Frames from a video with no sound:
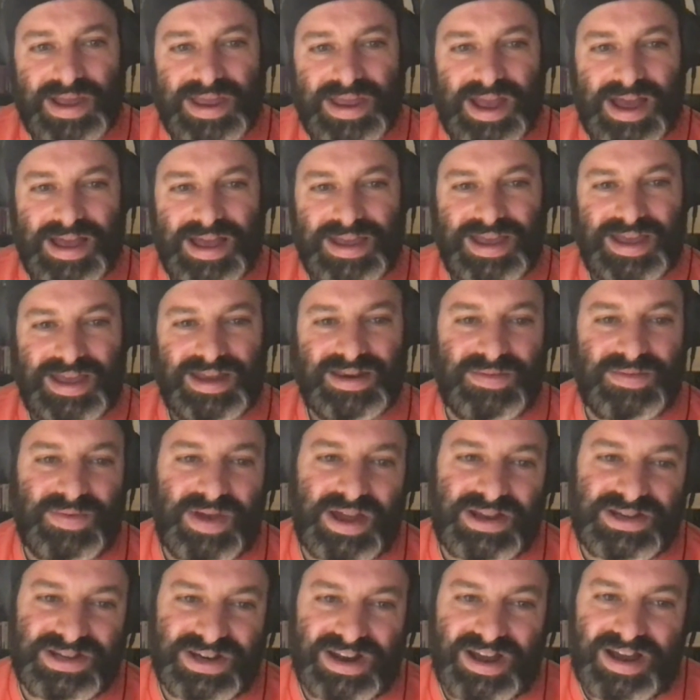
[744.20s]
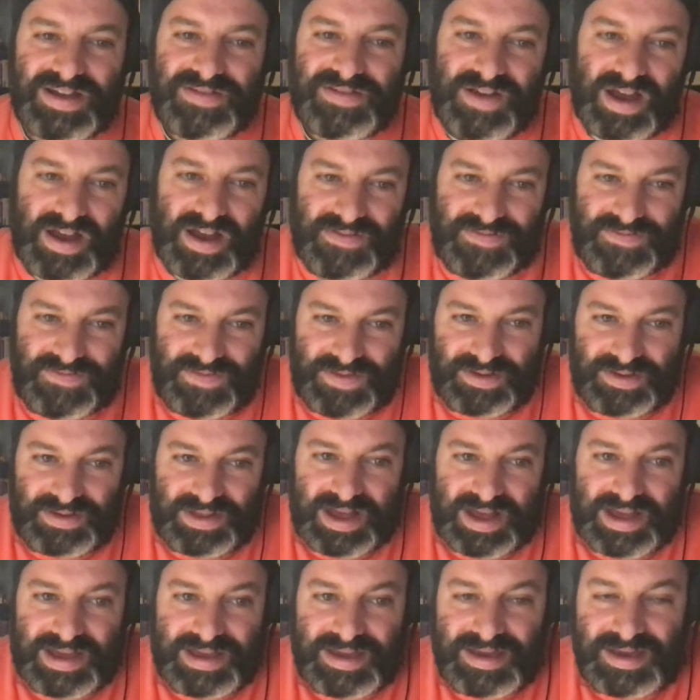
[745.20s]
I can't imagine. I, I feel
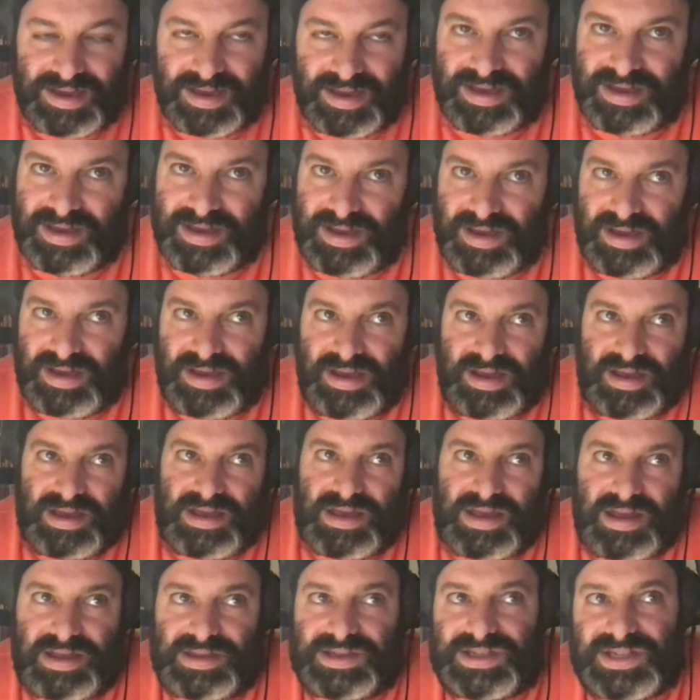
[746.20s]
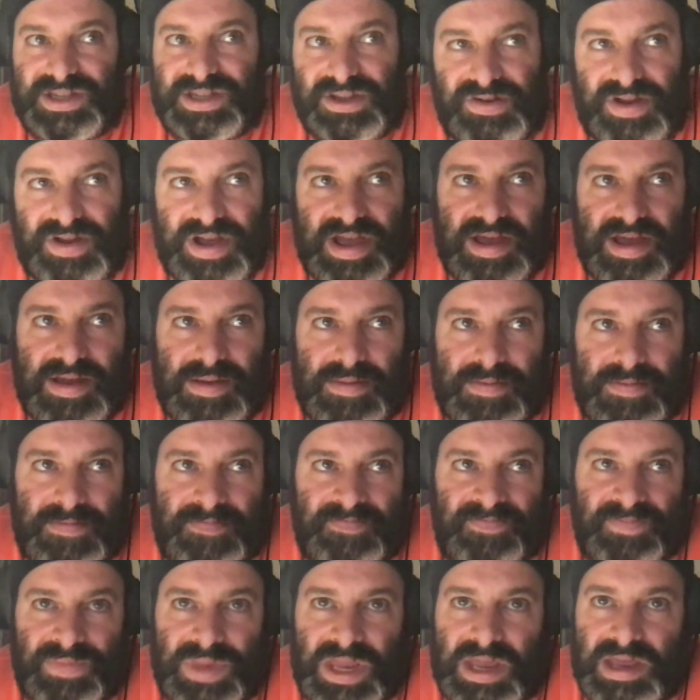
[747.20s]
like
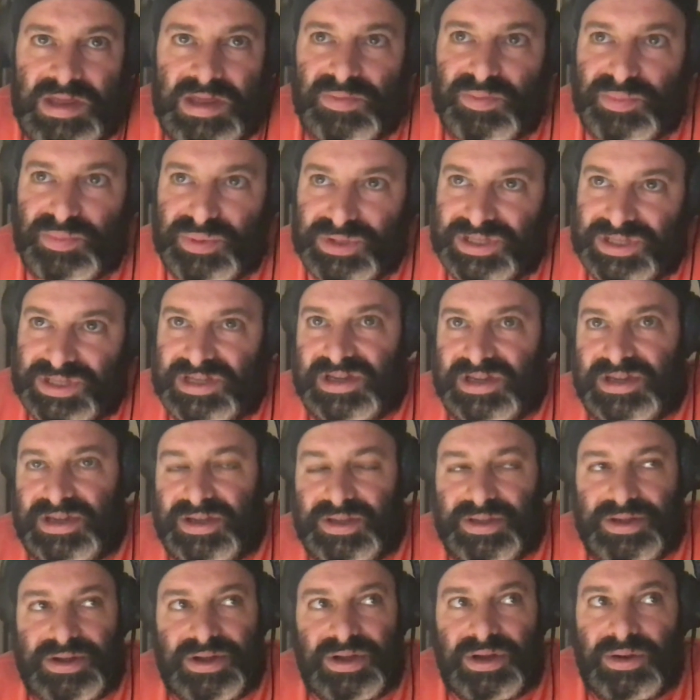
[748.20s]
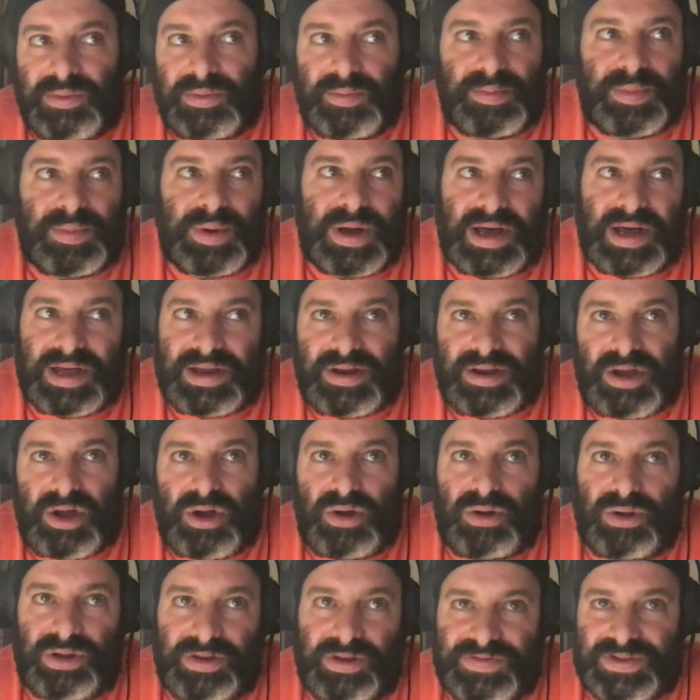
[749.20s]
Instagram in particular, but
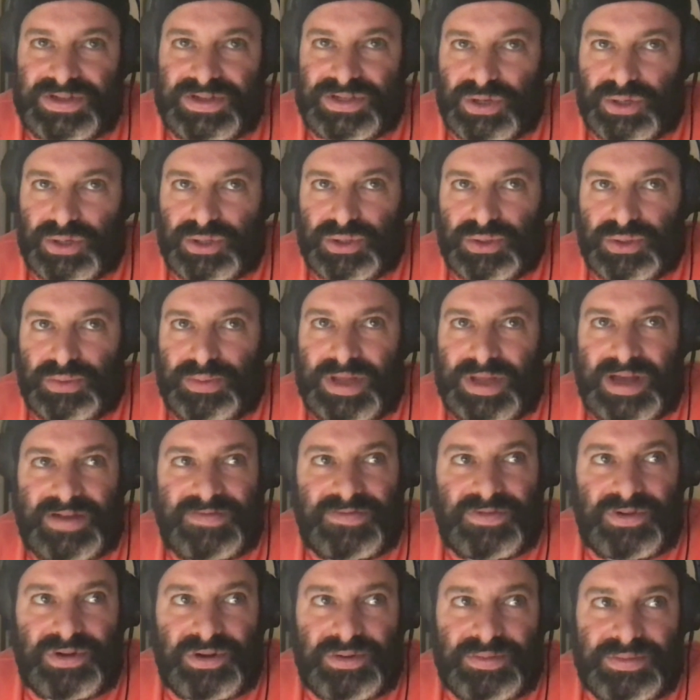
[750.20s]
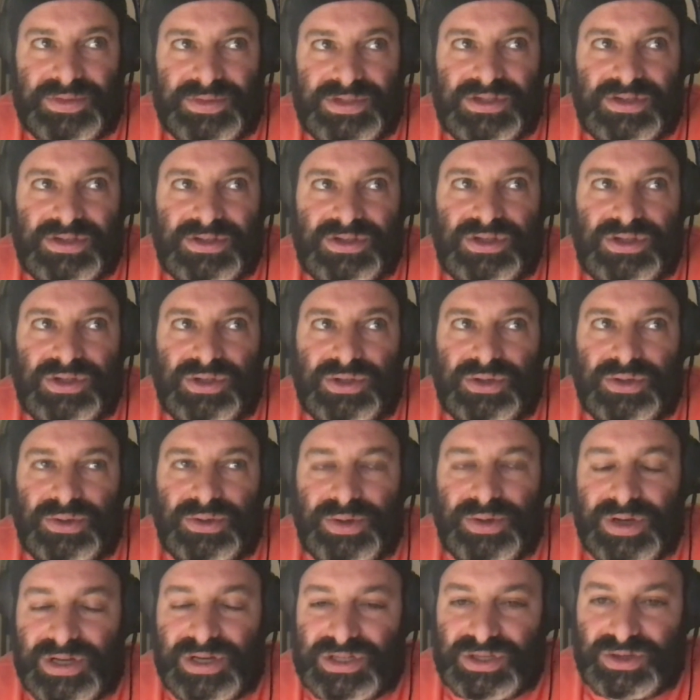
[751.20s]
all of the social platforms to
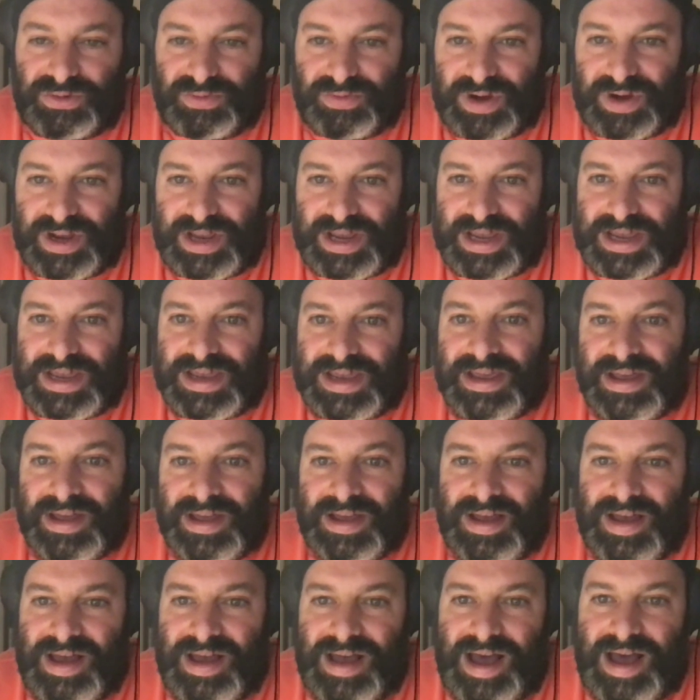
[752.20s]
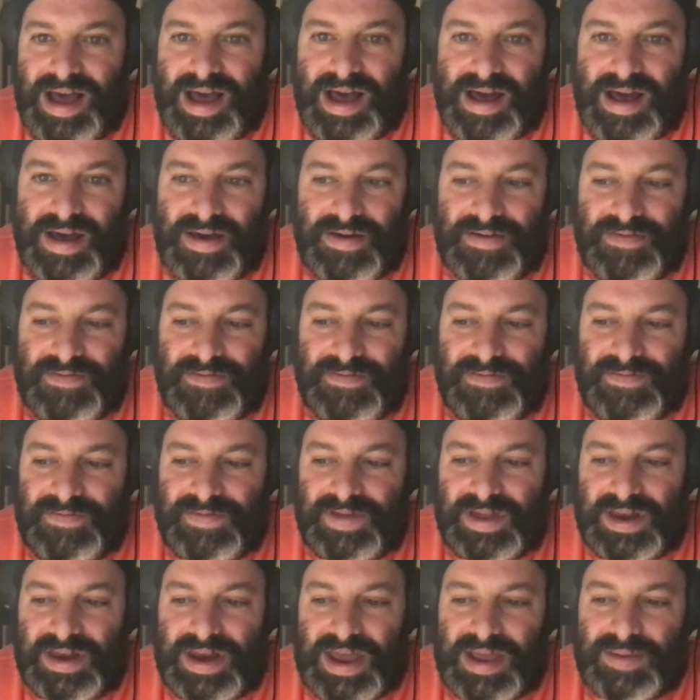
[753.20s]
a degree, have
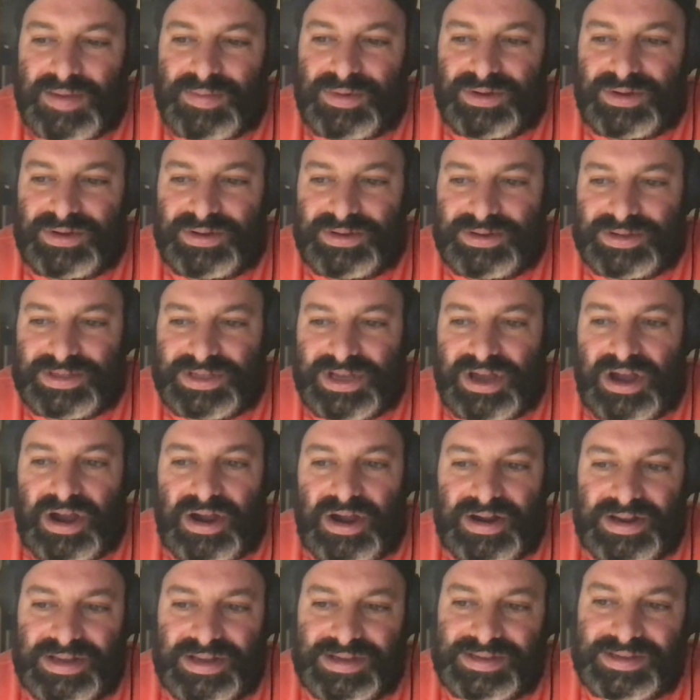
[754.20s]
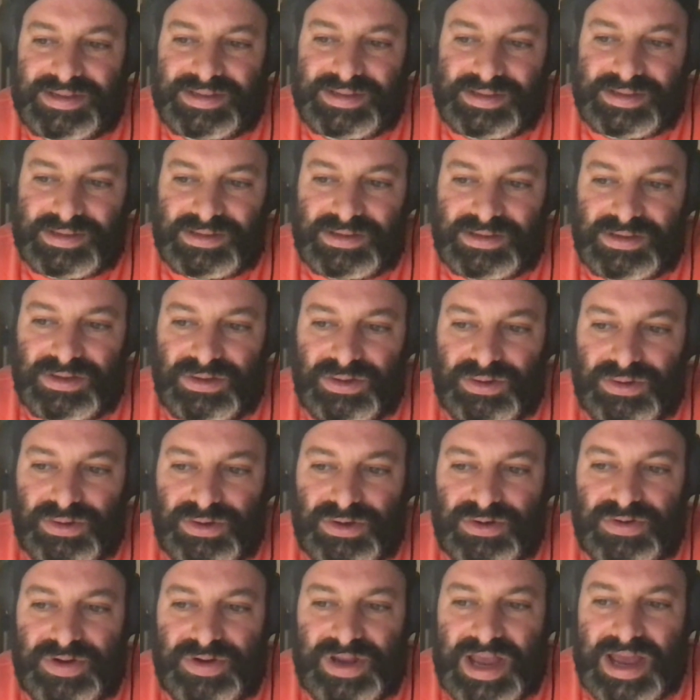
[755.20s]
enabled artists to
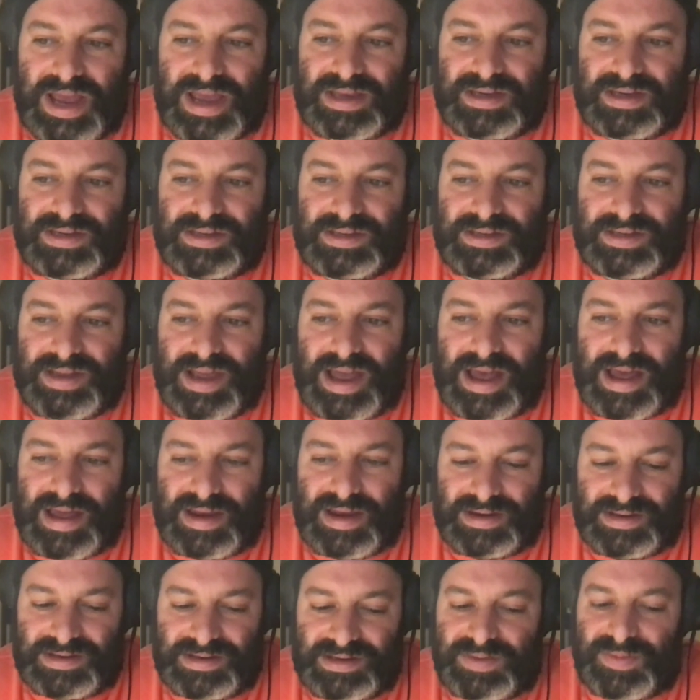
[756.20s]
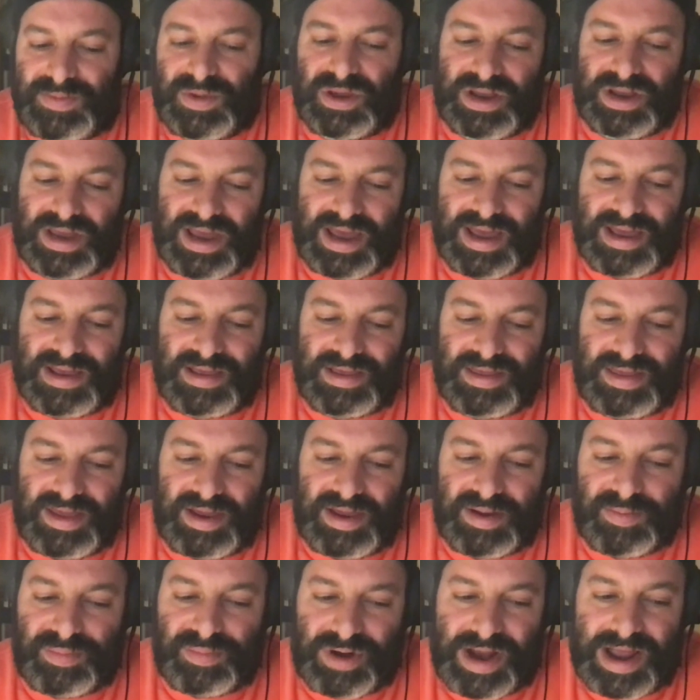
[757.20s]
create and communicate their
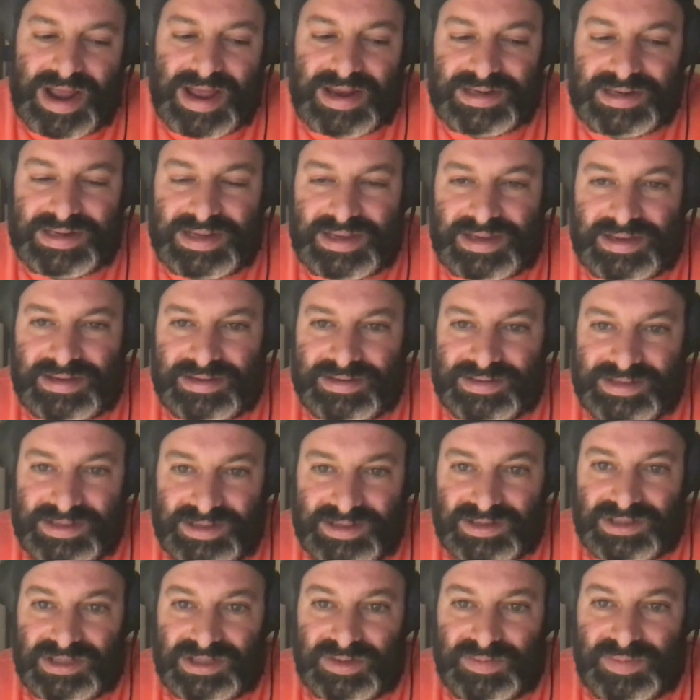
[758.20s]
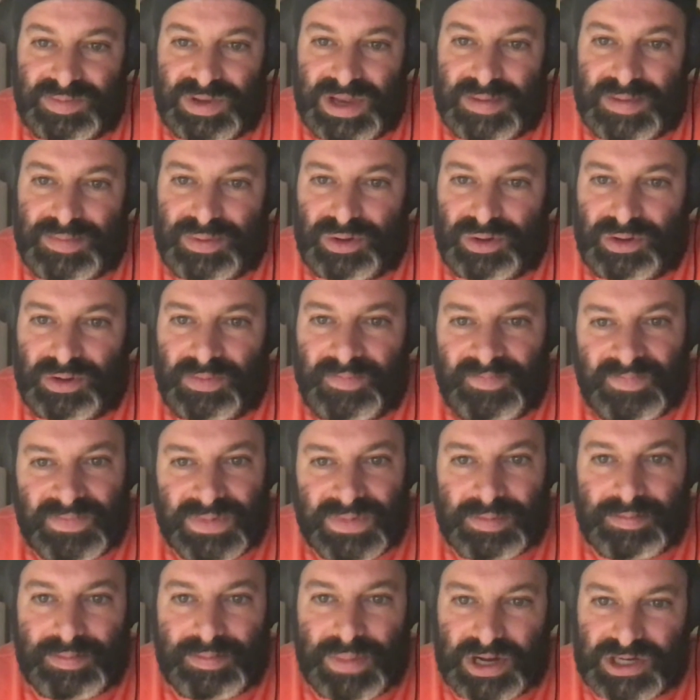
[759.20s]
branding to, to people
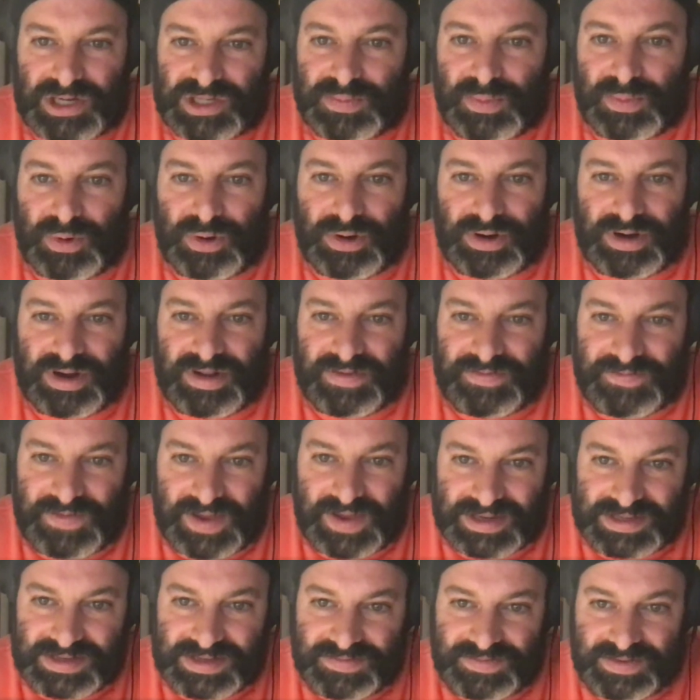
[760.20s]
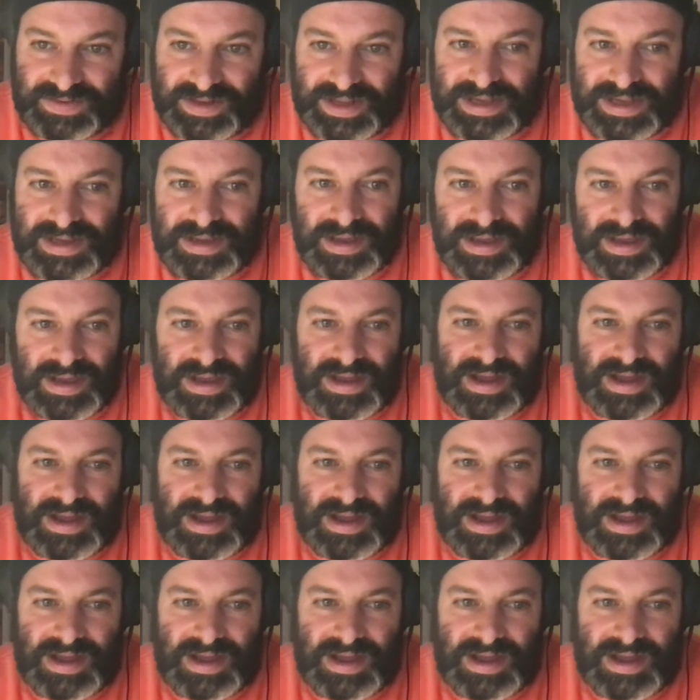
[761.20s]
much more effectively.